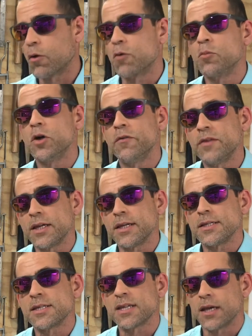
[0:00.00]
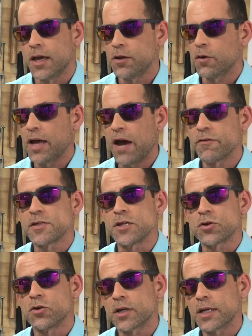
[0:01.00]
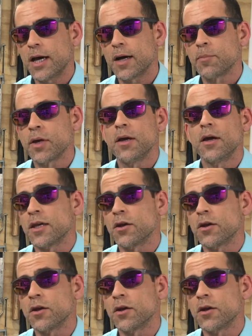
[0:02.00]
or move these and don't have the sensor hooked up,